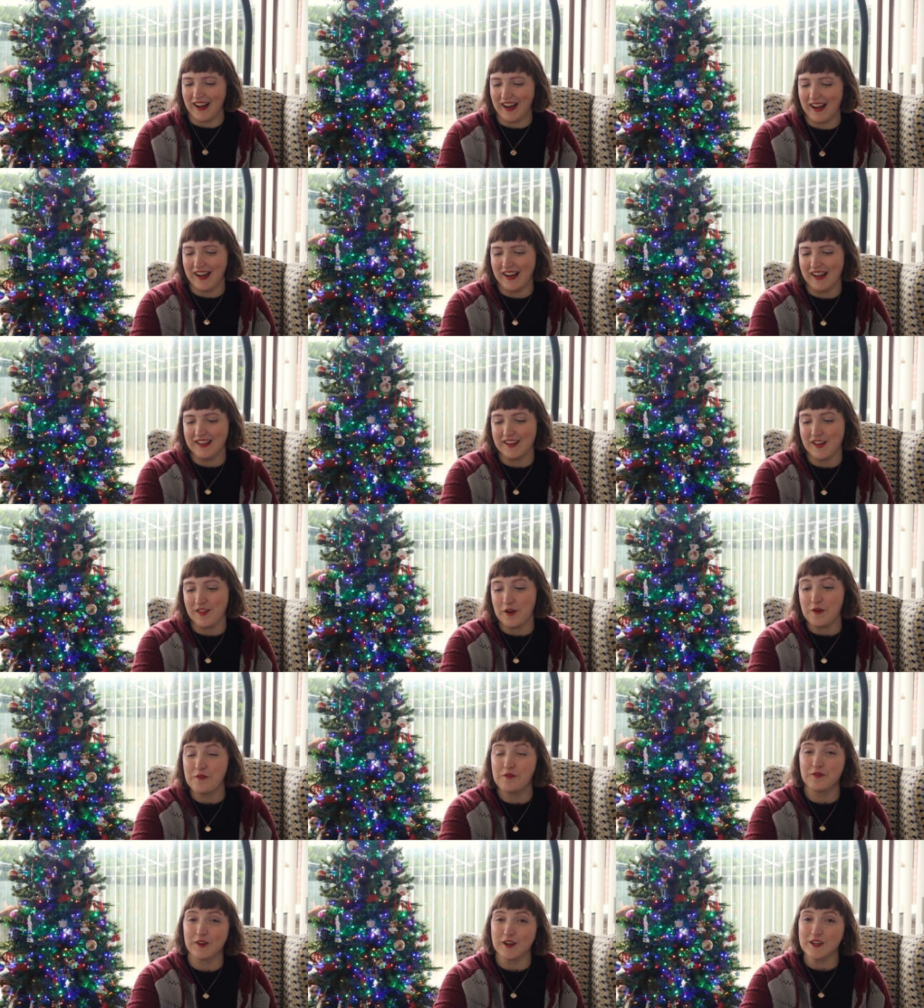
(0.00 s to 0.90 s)
and the
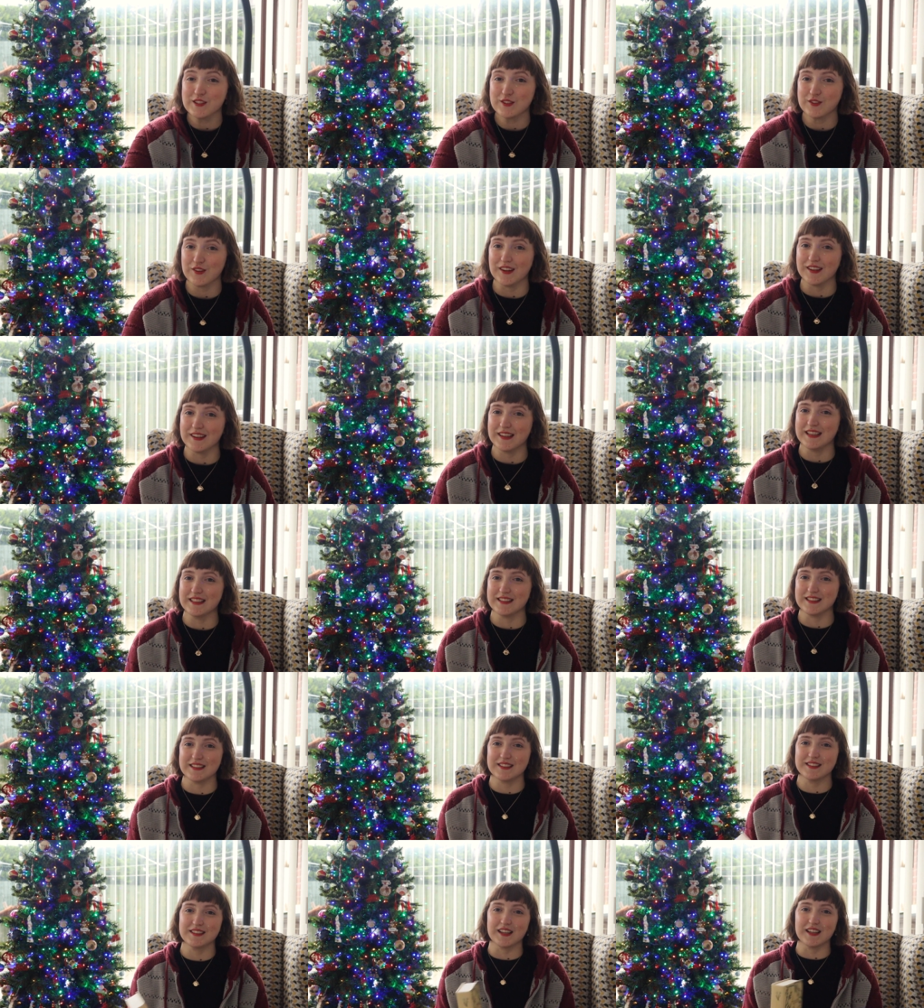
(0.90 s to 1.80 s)
first one is
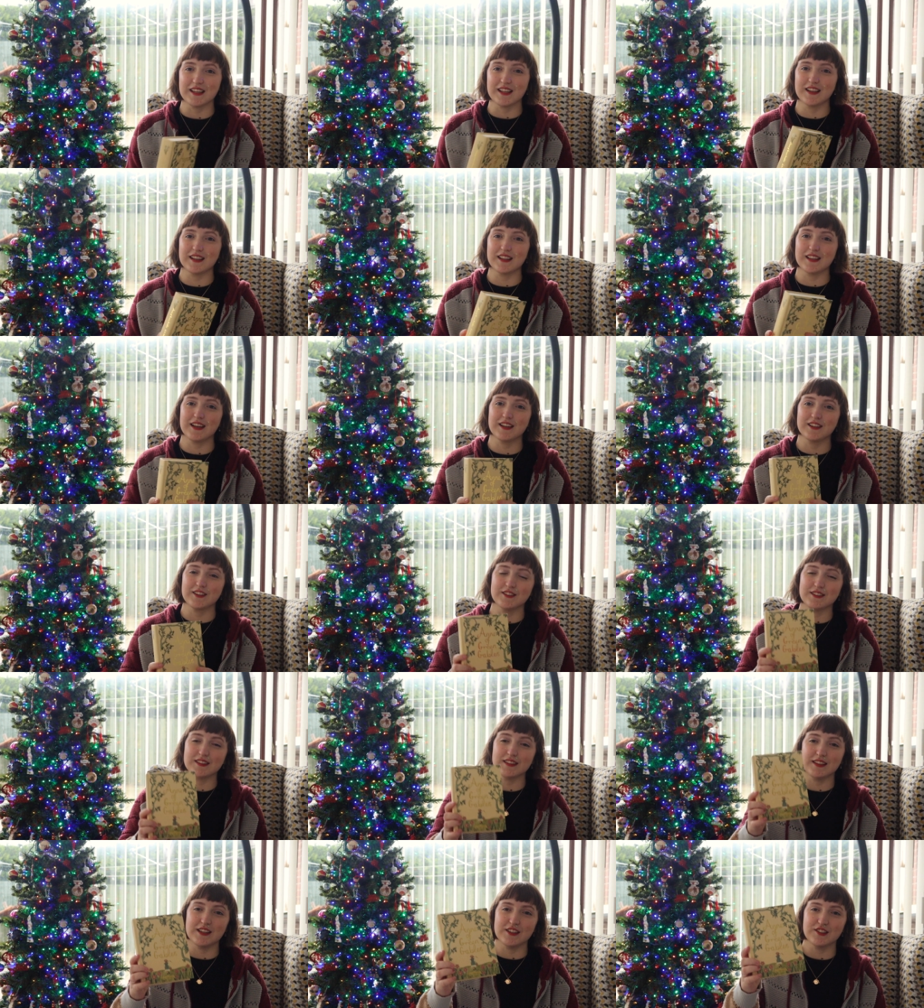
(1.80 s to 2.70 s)
a stunning
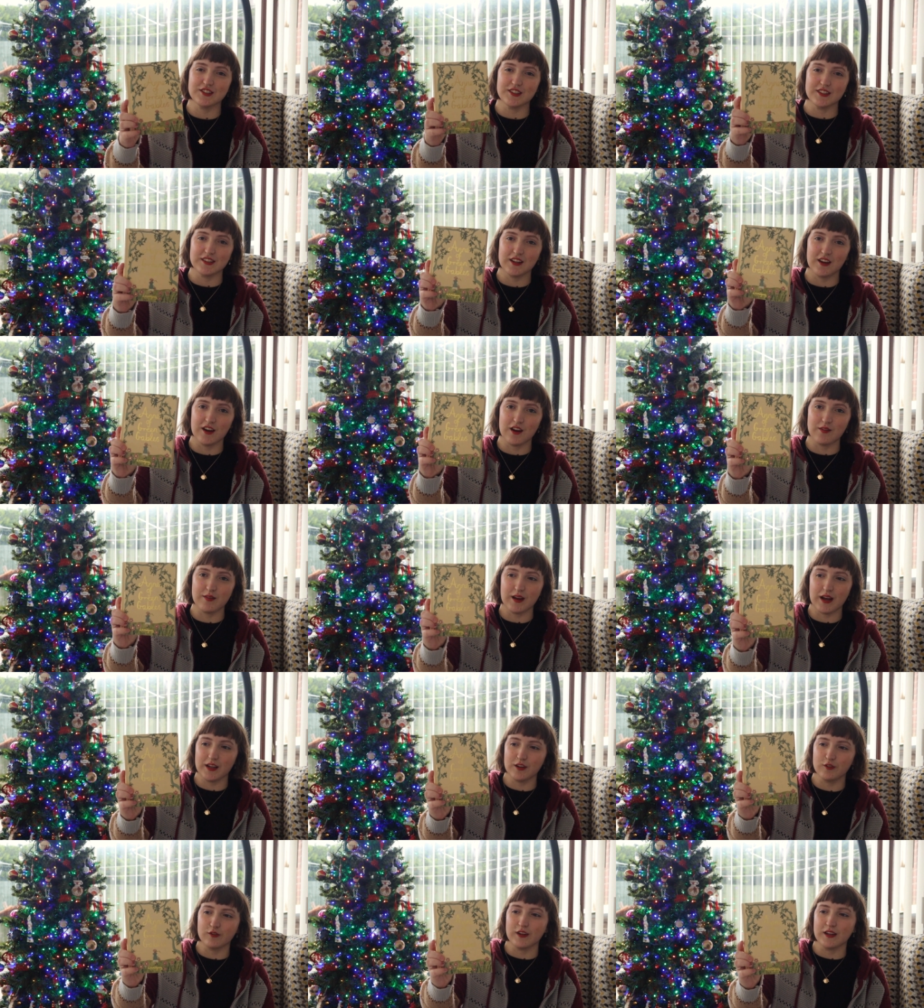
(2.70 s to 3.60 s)
collector's edition of
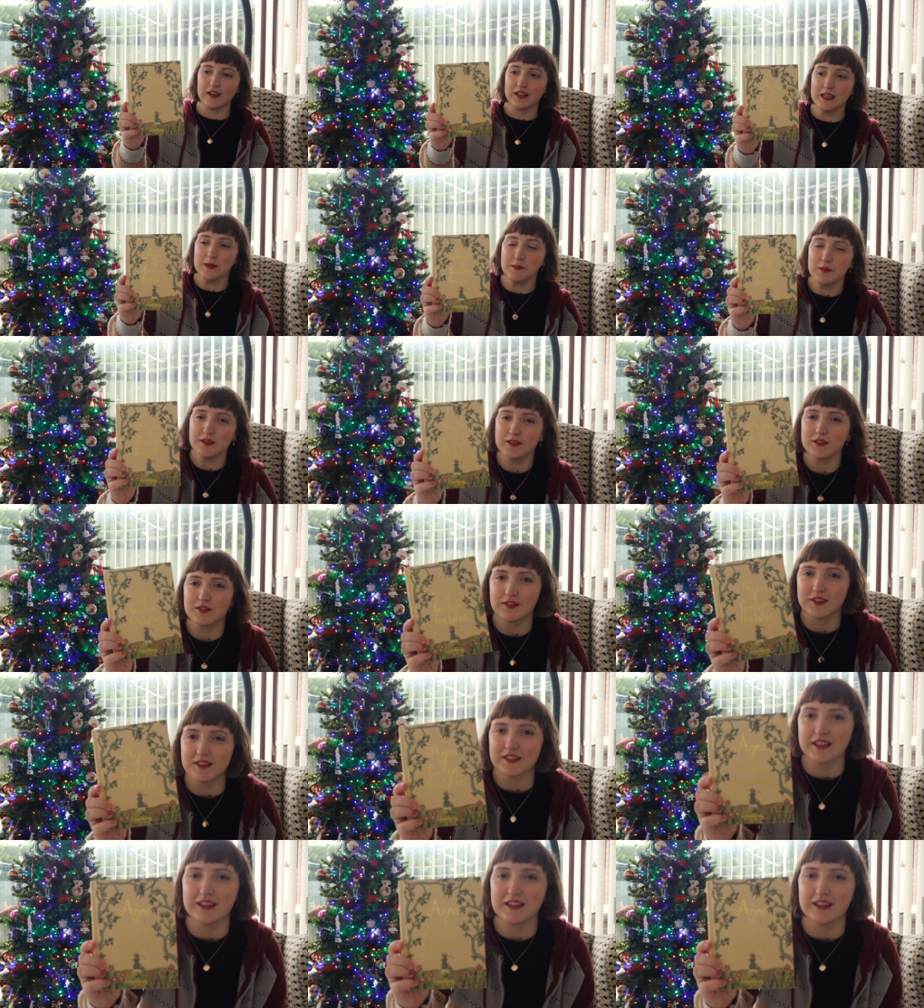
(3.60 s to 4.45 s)
Anne of Green Gables. Once